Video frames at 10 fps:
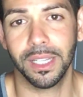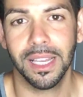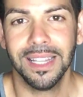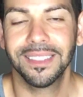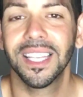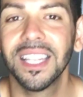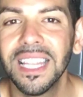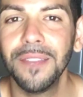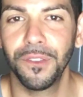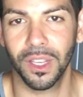to live
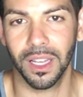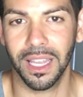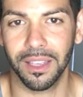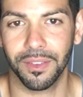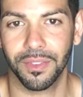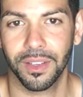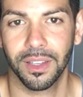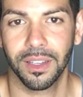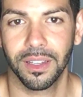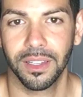your life,
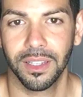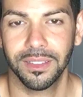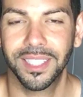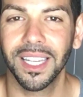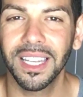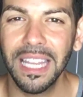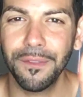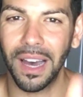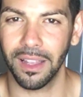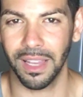to live
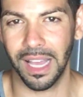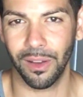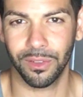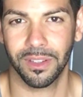out loud.